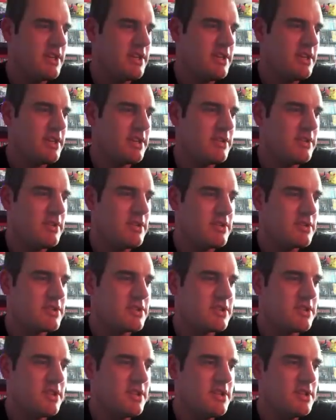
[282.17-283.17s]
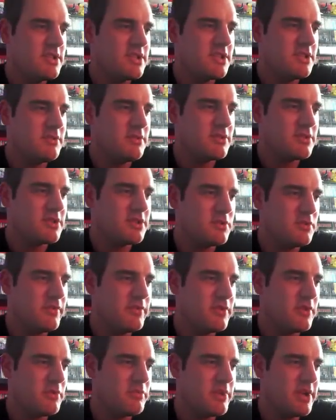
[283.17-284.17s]
You know, it still looks an
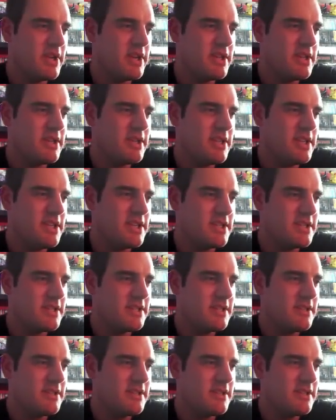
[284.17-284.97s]
awful lot better than this.